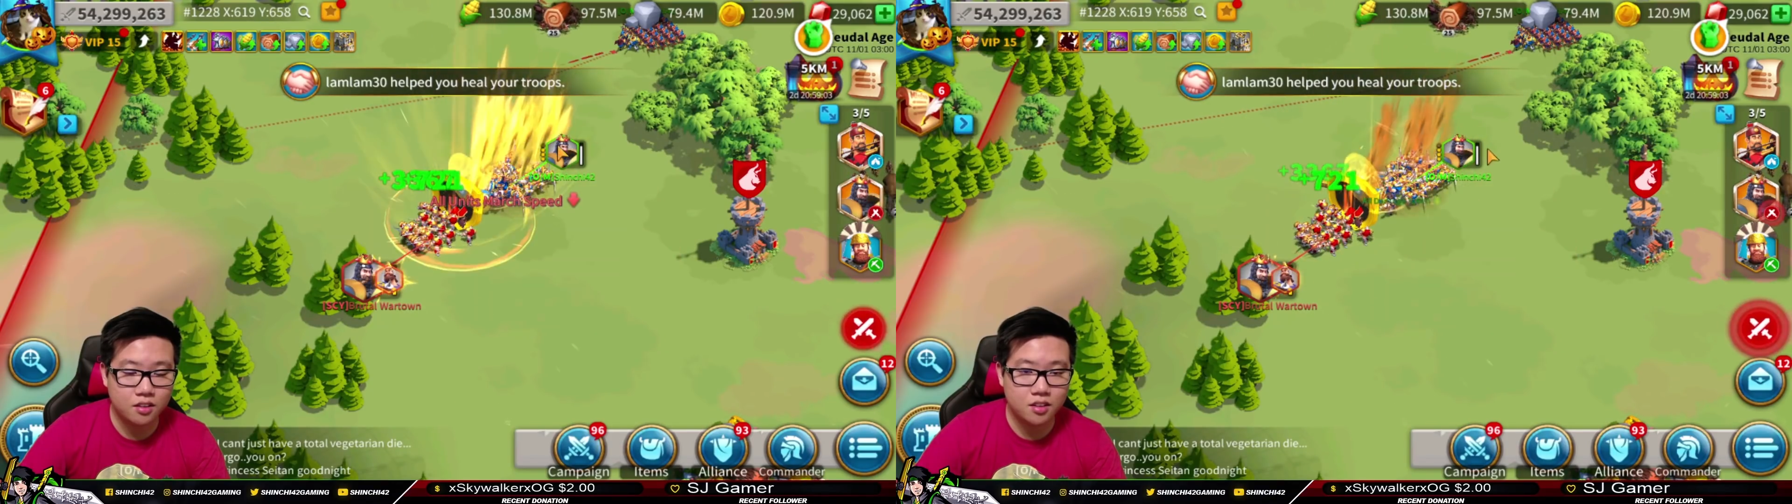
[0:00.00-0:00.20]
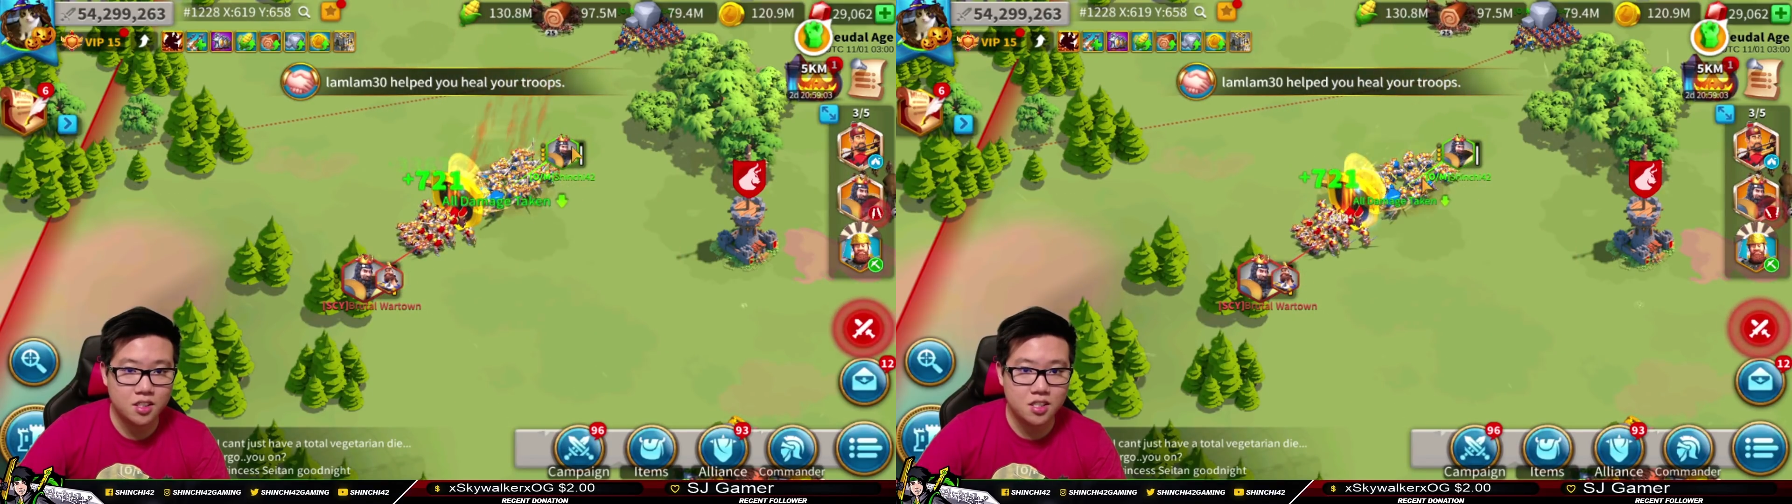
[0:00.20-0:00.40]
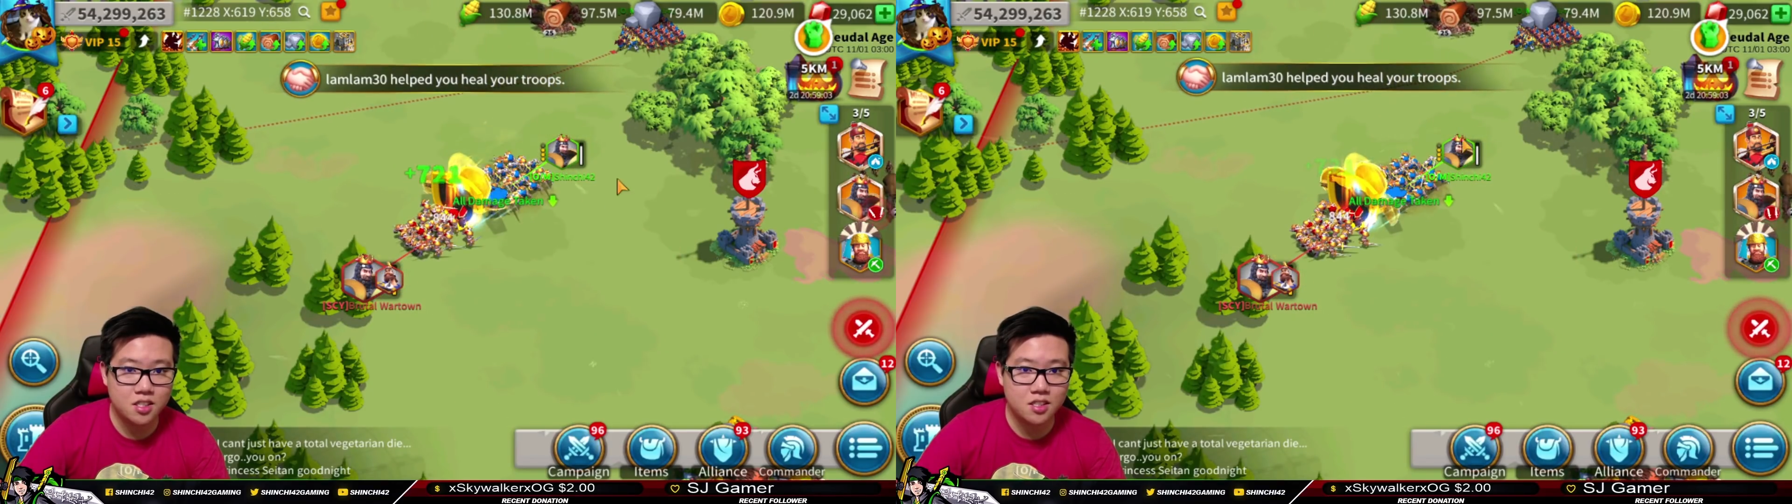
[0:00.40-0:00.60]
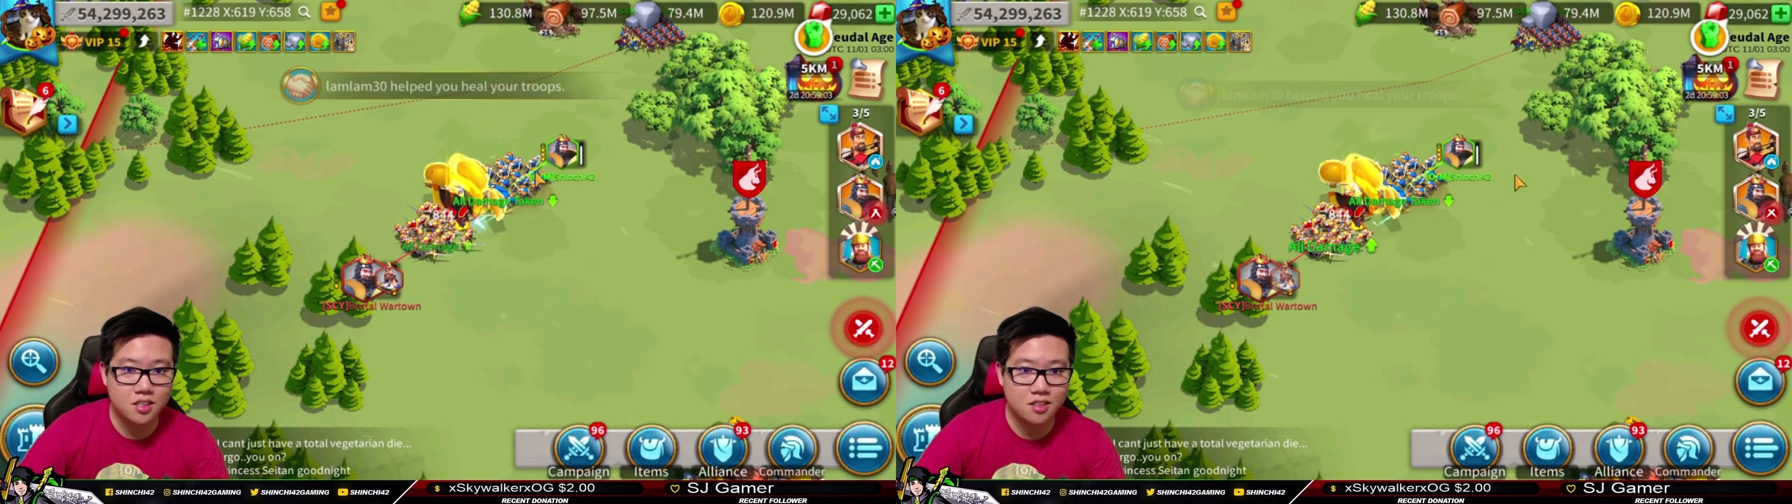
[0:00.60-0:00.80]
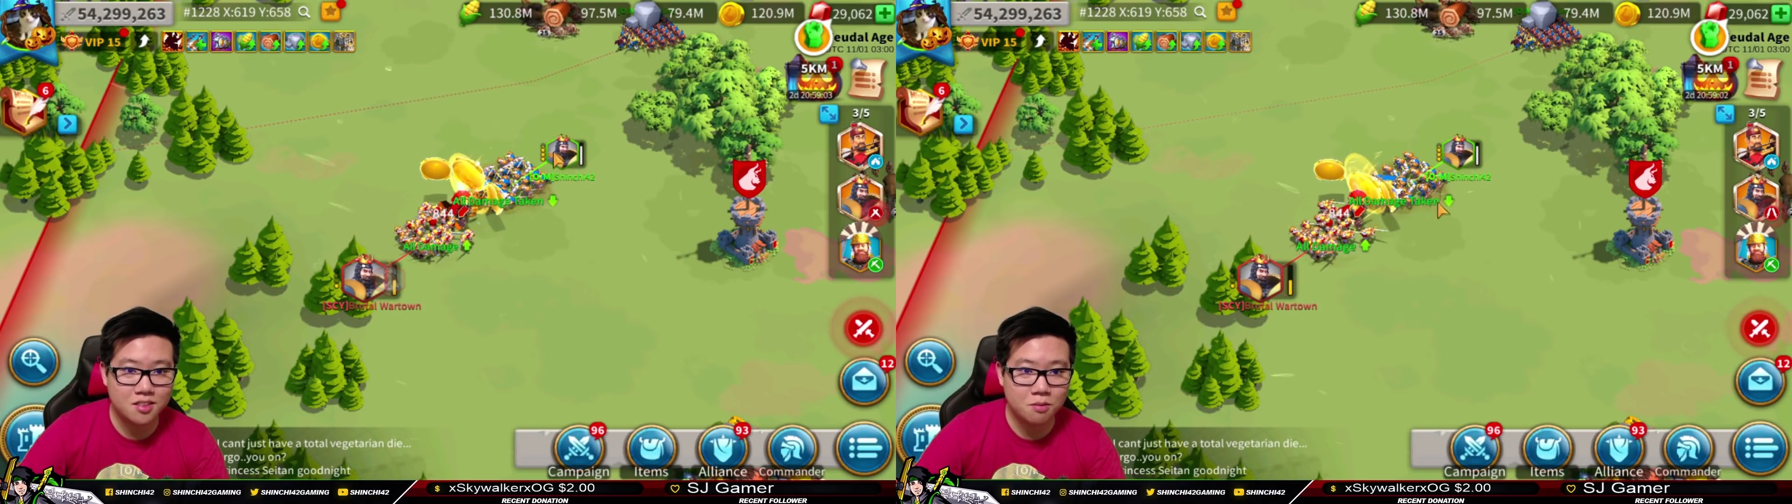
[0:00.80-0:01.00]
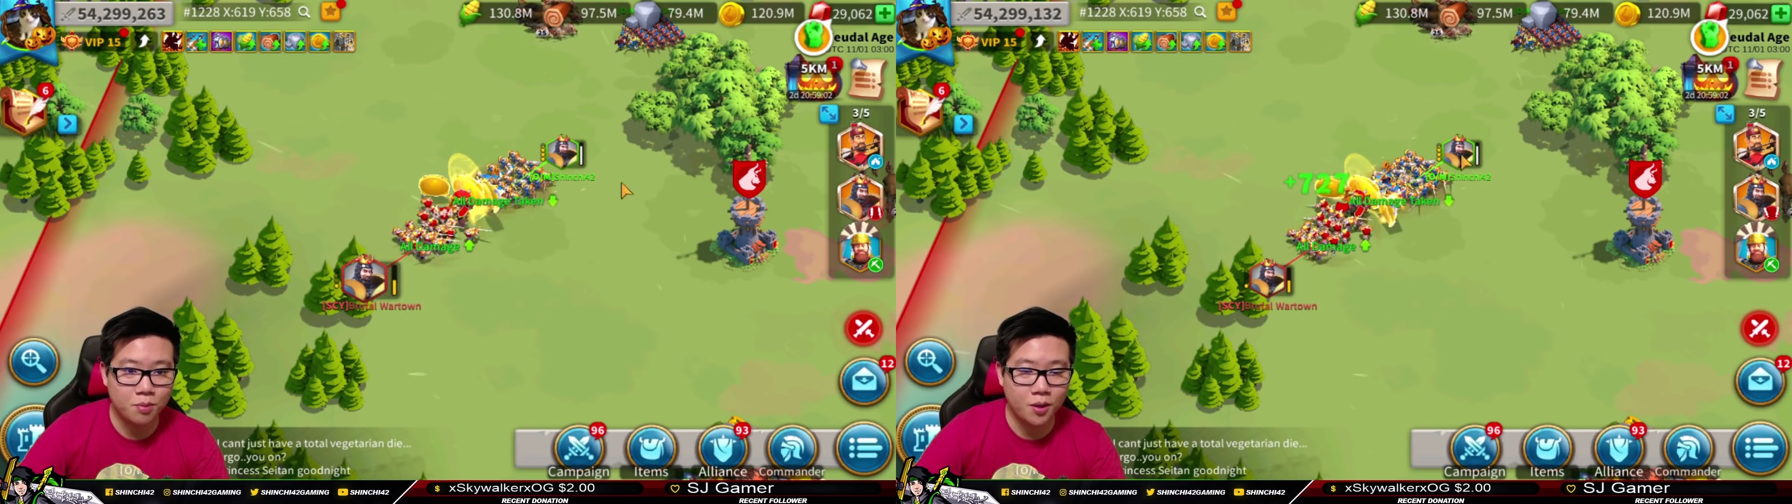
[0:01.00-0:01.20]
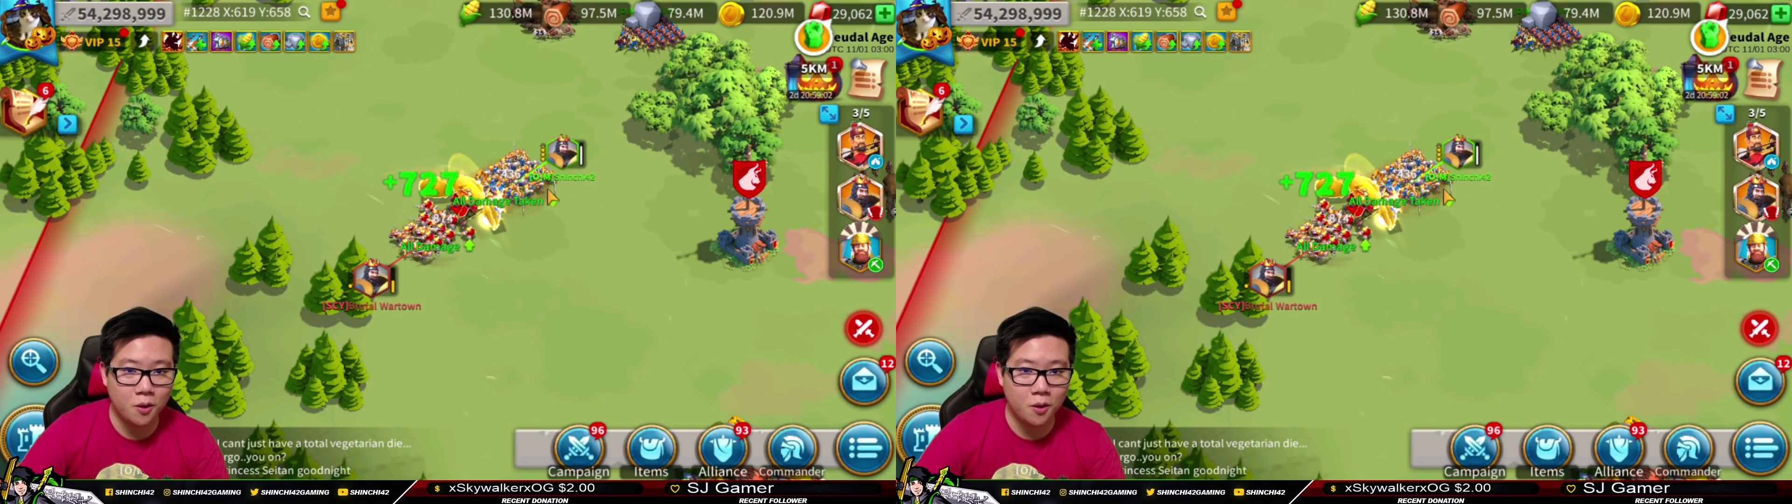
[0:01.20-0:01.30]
This is super